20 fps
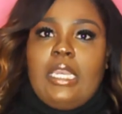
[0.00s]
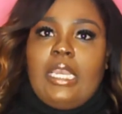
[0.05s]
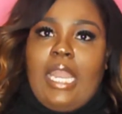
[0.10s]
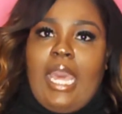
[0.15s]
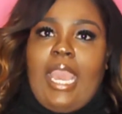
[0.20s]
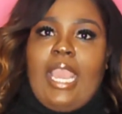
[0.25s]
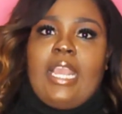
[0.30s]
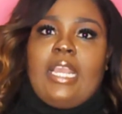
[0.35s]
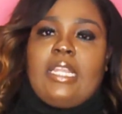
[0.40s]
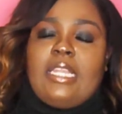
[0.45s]

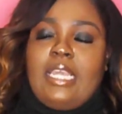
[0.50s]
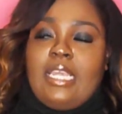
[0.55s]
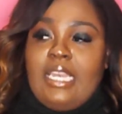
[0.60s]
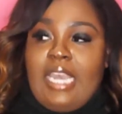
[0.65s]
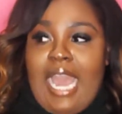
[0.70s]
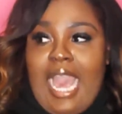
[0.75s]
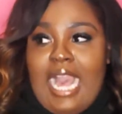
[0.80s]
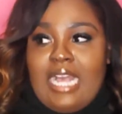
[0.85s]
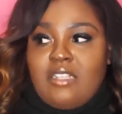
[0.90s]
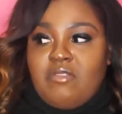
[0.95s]
Like, it
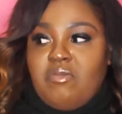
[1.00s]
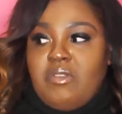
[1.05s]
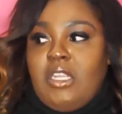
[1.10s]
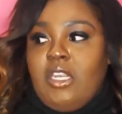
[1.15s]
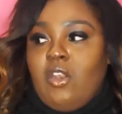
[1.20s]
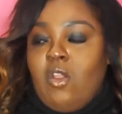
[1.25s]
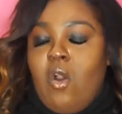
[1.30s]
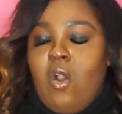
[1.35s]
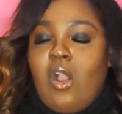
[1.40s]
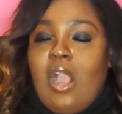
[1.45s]
lasts me
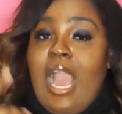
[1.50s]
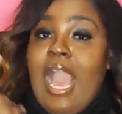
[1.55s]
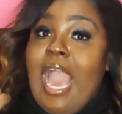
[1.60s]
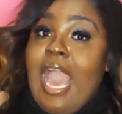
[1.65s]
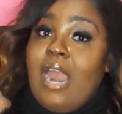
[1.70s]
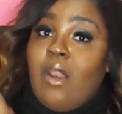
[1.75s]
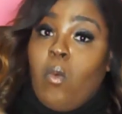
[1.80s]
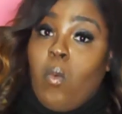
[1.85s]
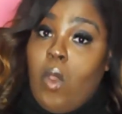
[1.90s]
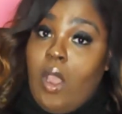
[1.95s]
long. I
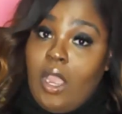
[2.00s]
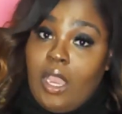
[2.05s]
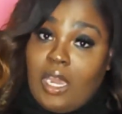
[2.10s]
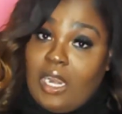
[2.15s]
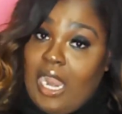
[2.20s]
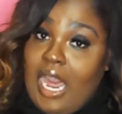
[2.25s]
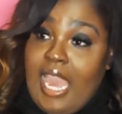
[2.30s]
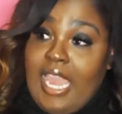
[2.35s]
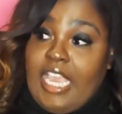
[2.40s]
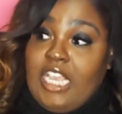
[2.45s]
had one
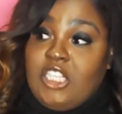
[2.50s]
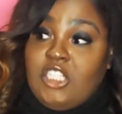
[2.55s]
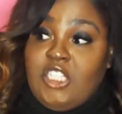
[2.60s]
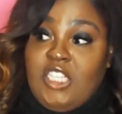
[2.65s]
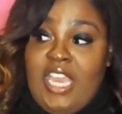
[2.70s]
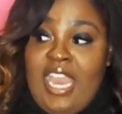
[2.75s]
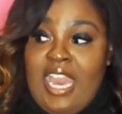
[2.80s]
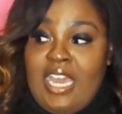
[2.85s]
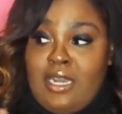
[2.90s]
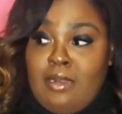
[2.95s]
client, she
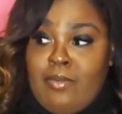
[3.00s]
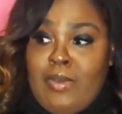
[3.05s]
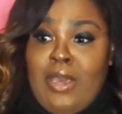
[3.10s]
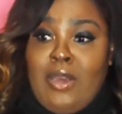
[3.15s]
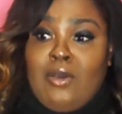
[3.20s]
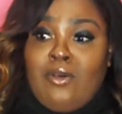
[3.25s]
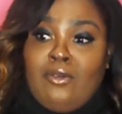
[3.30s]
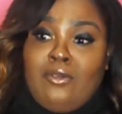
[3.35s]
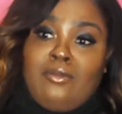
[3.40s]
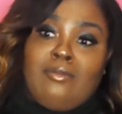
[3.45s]
had
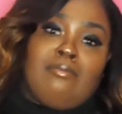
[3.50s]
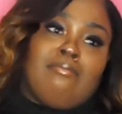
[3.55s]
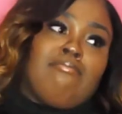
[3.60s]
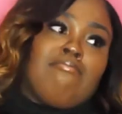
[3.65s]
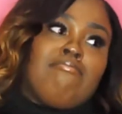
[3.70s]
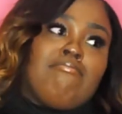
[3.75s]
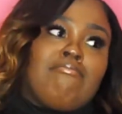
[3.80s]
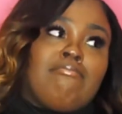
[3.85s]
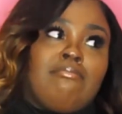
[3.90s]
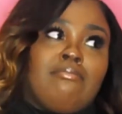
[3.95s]
about
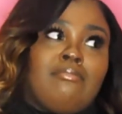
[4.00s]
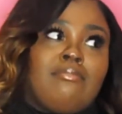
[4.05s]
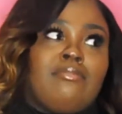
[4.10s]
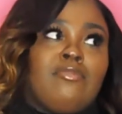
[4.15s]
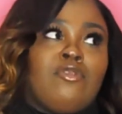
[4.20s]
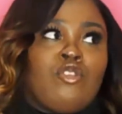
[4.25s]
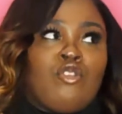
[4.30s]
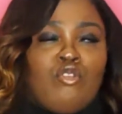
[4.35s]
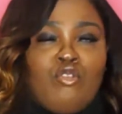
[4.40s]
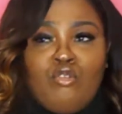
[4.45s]

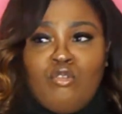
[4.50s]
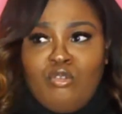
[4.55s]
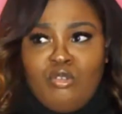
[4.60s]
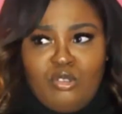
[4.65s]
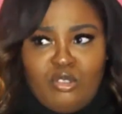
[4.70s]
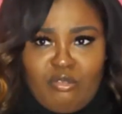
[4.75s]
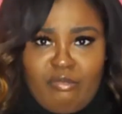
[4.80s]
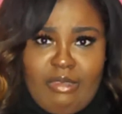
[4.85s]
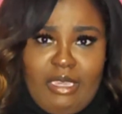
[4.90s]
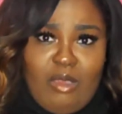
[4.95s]

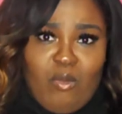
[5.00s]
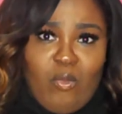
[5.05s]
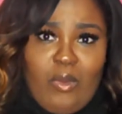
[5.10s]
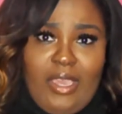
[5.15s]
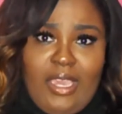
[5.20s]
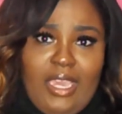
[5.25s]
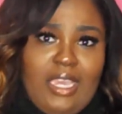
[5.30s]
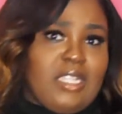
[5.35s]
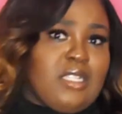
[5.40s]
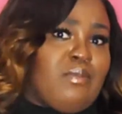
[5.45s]
2-3
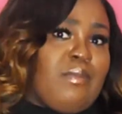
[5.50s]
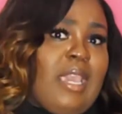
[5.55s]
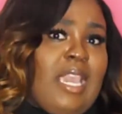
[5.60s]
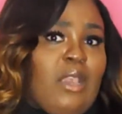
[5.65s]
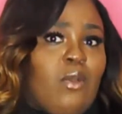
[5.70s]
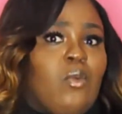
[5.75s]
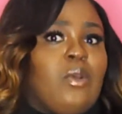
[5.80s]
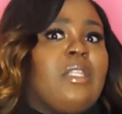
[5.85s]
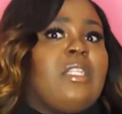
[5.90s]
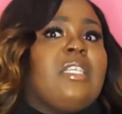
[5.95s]
wigs made
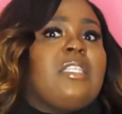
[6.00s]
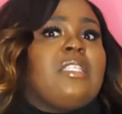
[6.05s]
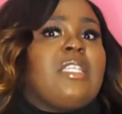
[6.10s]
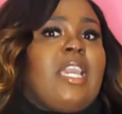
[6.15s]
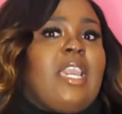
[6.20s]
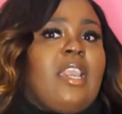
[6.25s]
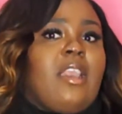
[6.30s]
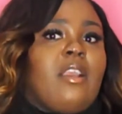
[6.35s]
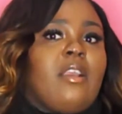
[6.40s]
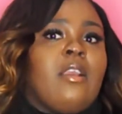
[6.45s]
with this
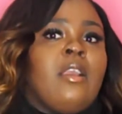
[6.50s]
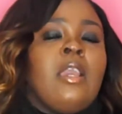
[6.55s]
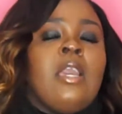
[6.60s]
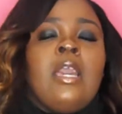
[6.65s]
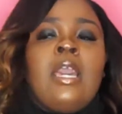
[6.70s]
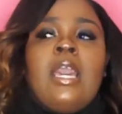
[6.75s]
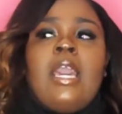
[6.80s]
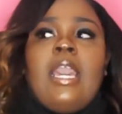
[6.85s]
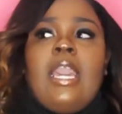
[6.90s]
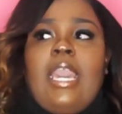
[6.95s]
hair,
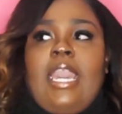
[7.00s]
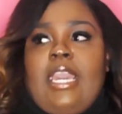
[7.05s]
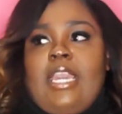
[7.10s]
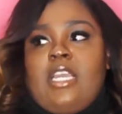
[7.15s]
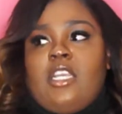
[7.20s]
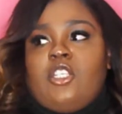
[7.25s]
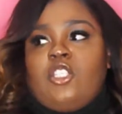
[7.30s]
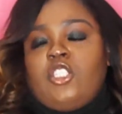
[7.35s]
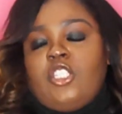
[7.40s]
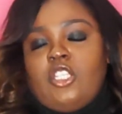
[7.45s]

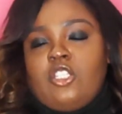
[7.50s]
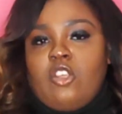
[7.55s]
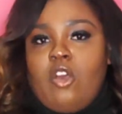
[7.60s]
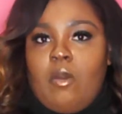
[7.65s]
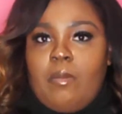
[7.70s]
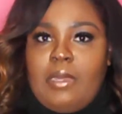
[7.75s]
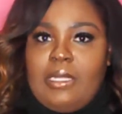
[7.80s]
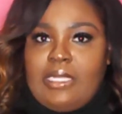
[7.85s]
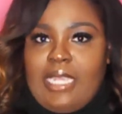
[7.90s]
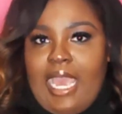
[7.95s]
and she told
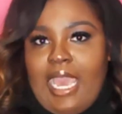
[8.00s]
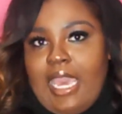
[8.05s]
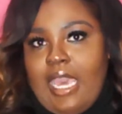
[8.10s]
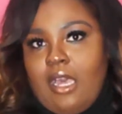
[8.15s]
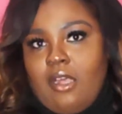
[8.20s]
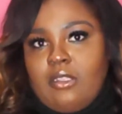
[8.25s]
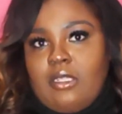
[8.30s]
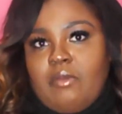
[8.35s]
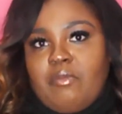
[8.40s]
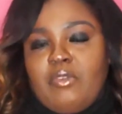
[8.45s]
me that it
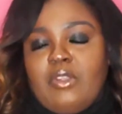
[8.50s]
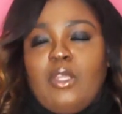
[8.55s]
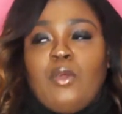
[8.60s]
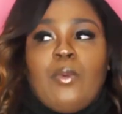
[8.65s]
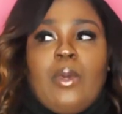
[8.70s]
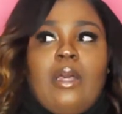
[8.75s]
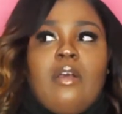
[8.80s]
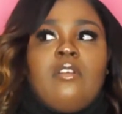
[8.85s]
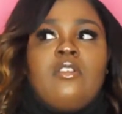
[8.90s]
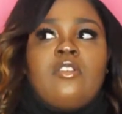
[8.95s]
held up really
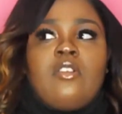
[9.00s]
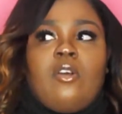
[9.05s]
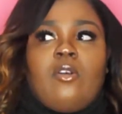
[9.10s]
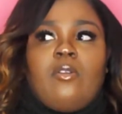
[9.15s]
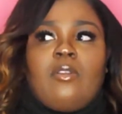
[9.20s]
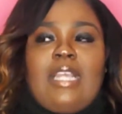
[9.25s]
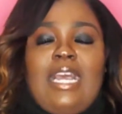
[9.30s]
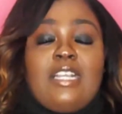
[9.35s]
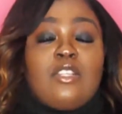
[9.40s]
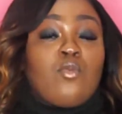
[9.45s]
well. So
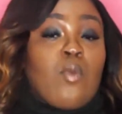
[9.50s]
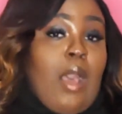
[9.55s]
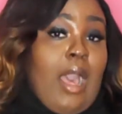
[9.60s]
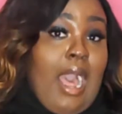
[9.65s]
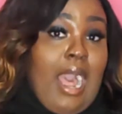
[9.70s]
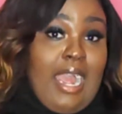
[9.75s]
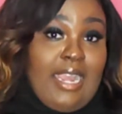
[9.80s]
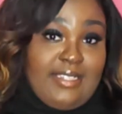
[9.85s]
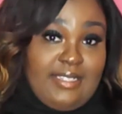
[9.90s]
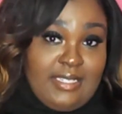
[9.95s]
that's why
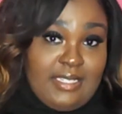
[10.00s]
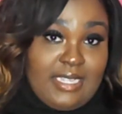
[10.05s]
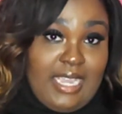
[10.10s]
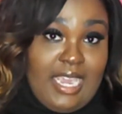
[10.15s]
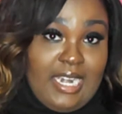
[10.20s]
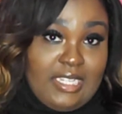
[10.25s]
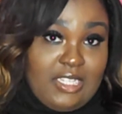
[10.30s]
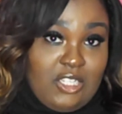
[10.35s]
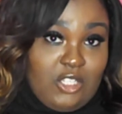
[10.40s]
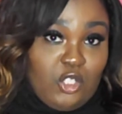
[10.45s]
I
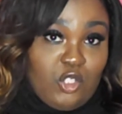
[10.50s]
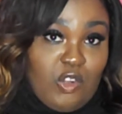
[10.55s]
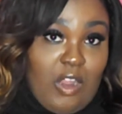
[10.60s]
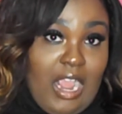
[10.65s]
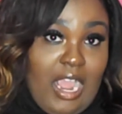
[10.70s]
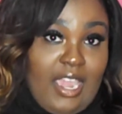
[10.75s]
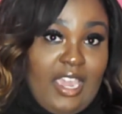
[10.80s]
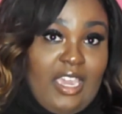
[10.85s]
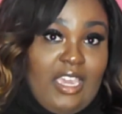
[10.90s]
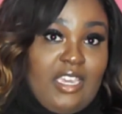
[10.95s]
decided to
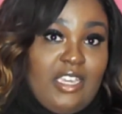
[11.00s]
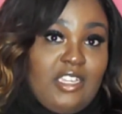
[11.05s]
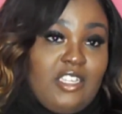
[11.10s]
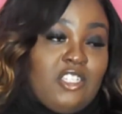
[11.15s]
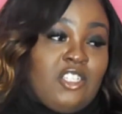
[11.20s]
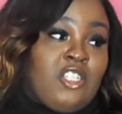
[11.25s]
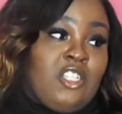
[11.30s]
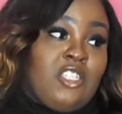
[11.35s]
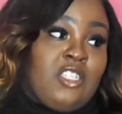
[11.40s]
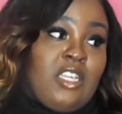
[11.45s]
try it.
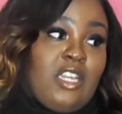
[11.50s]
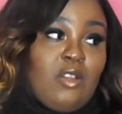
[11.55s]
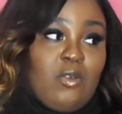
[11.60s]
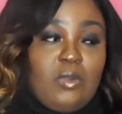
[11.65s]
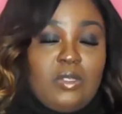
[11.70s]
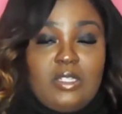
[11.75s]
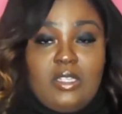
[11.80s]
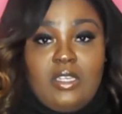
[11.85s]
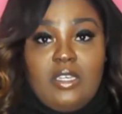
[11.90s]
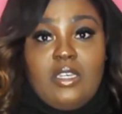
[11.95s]
She said it
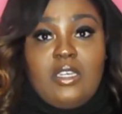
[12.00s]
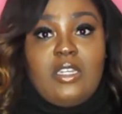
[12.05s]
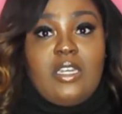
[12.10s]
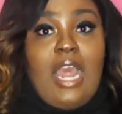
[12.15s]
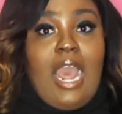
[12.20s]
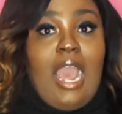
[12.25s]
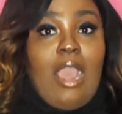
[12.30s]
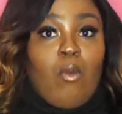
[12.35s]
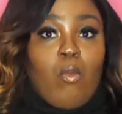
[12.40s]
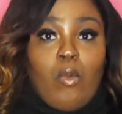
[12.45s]
was good.
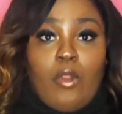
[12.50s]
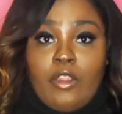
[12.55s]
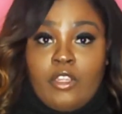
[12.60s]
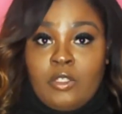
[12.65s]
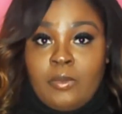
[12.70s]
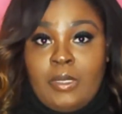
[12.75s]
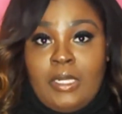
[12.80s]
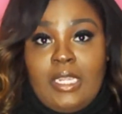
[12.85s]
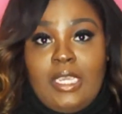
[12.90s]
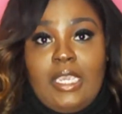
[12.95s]
I worked
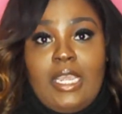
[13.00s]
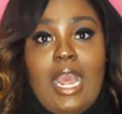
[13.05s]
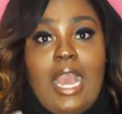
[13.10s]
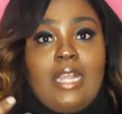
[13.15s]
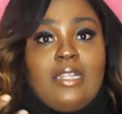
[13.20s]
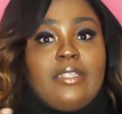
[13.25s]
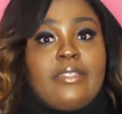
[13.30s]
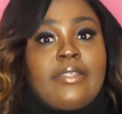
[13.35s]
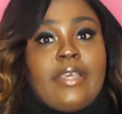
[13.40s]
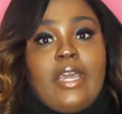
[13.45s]
with it. I
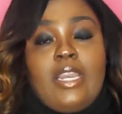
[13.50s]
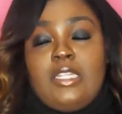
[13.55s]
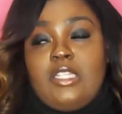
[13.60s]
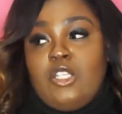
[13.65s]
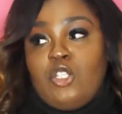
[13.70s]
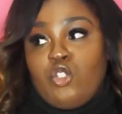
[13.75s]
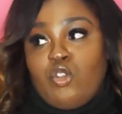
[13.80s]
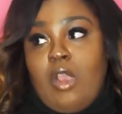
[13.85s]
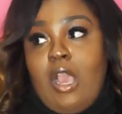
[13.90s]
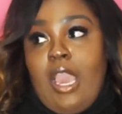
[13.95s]
decided to
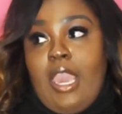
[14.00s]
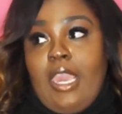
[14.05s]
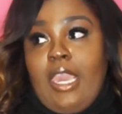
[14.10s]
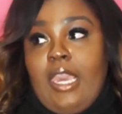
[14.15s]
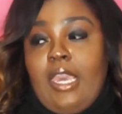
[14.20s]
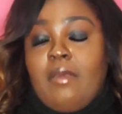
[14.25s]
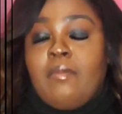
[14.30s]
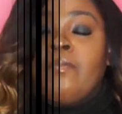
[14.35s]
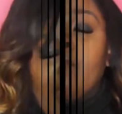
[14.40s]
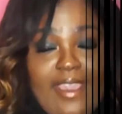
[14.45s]
try it.